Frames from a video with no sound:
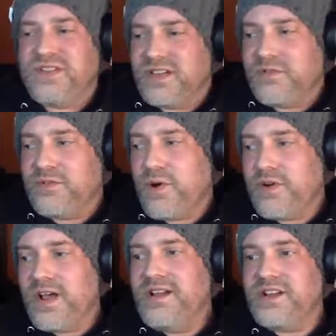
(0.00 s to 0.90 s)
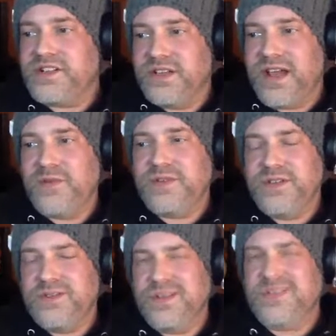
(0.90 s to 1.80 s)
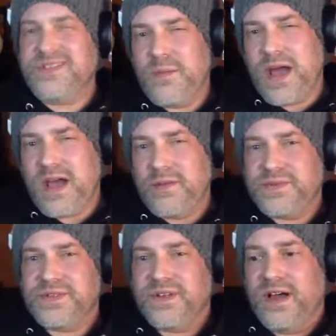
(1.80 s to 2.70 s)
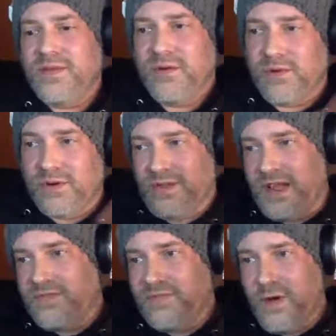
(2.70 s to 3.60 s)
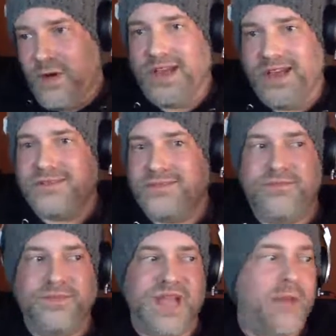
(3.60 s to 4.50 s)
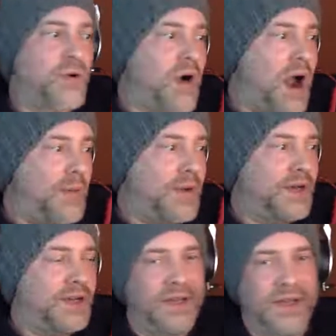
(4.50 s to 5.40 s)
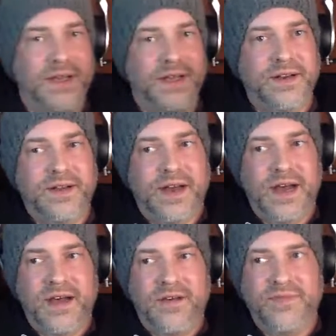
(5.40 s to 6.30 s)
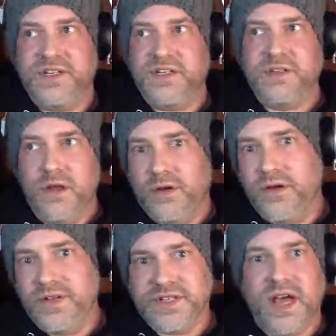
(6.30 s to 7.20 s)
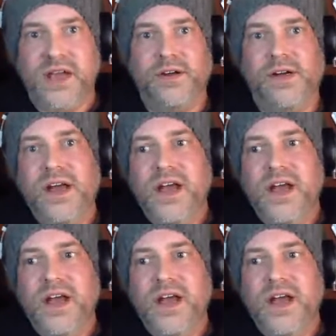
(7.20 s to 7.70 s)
stick with Procreate. Initially, I was using some apps that were like phone, like Typorama and Vintage Logo Designer,